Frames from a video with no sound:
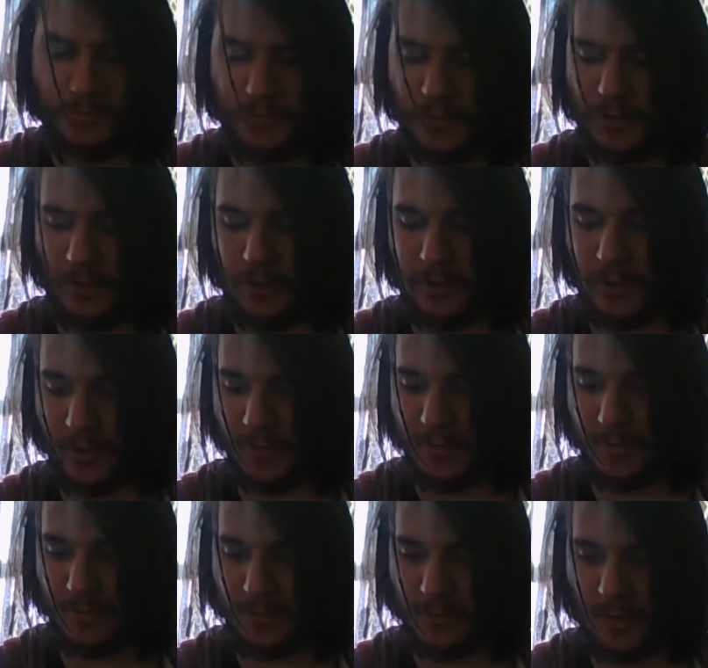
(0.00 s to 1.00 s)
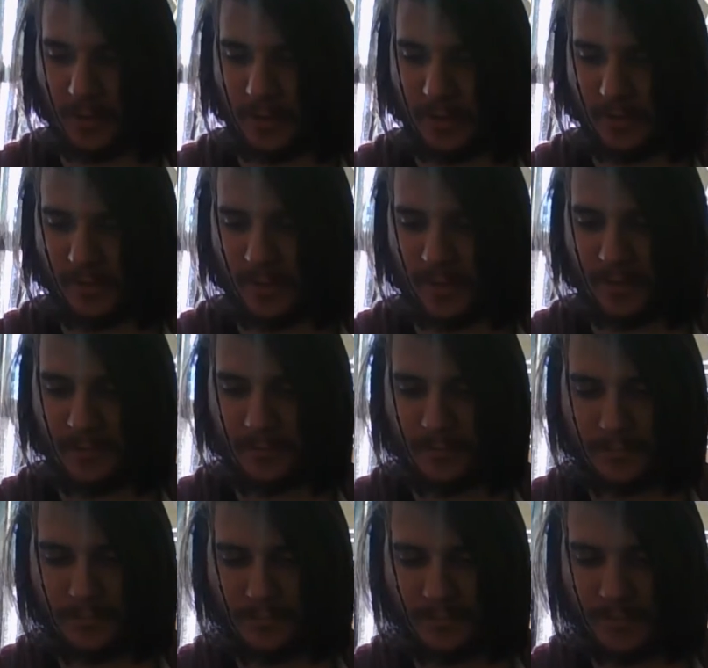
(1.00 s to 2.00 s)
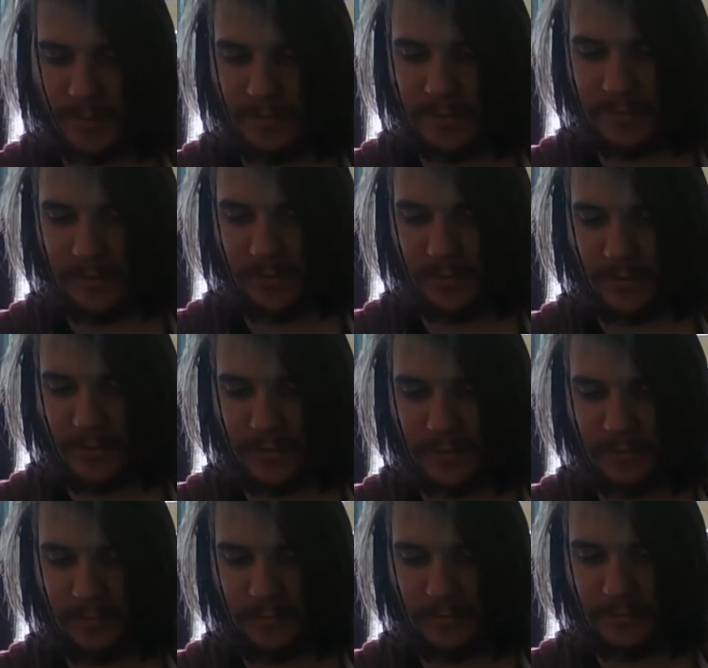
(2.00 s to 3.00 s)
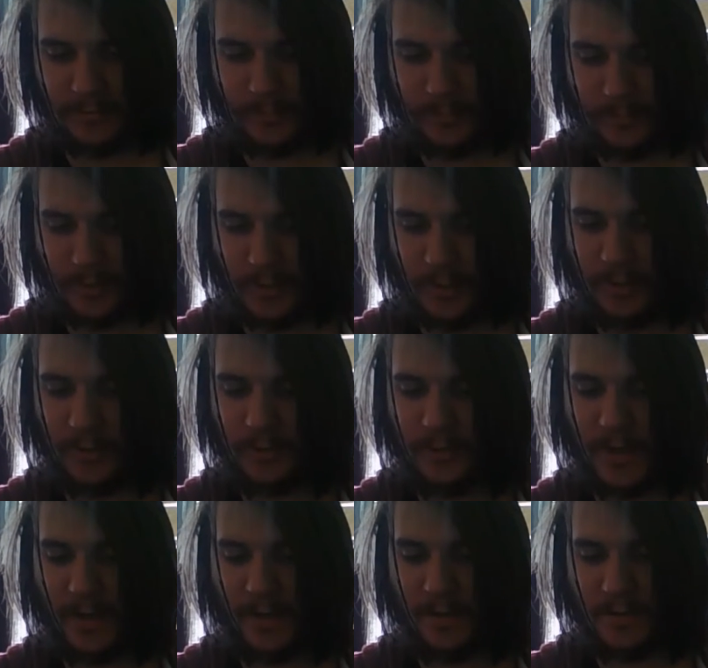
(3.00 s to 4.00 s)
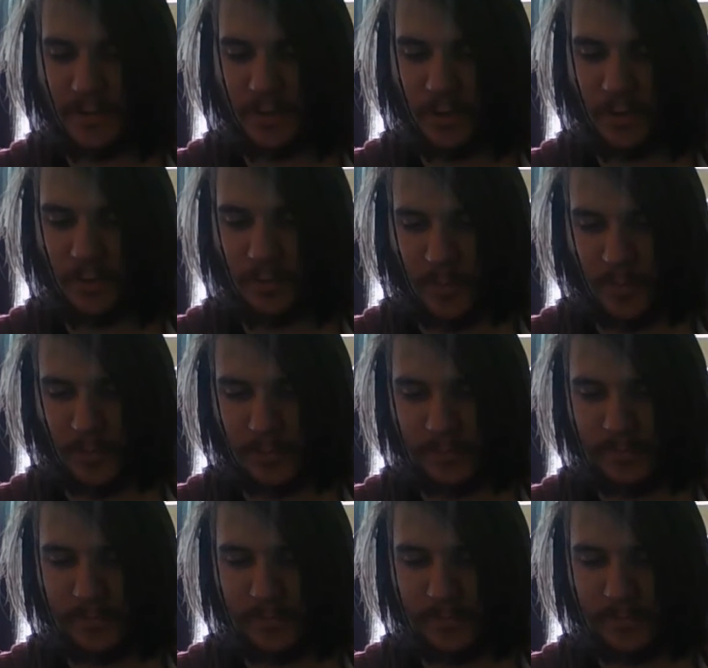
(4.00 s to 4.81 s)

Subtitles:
Stardust cards like Stardust Assault. Stardust Dragon Assault mode.